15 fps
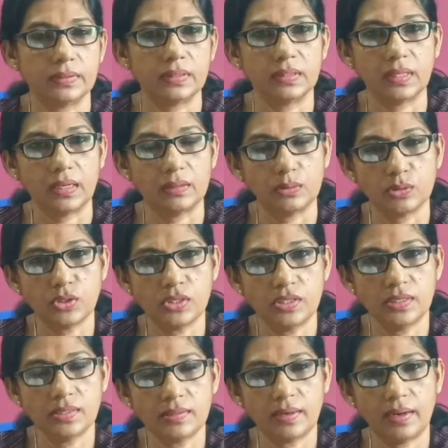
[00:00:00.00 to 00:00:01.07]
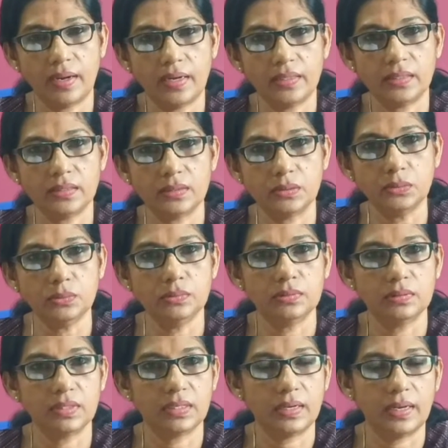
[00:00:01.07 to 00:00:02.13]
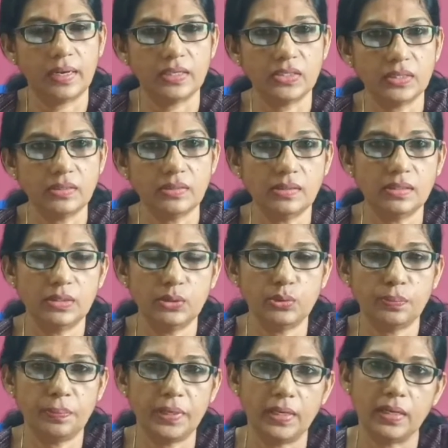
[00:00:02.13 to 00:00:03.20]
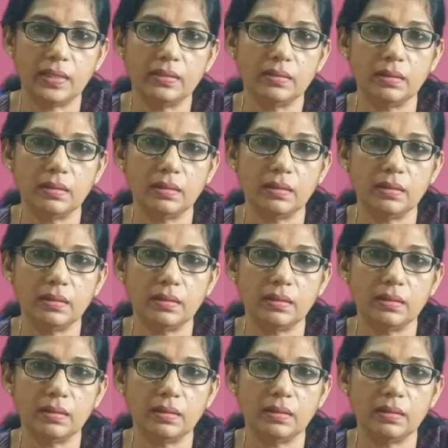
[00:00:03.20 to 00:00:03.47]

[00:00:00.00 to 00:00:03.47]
That question is related to the condition COPD,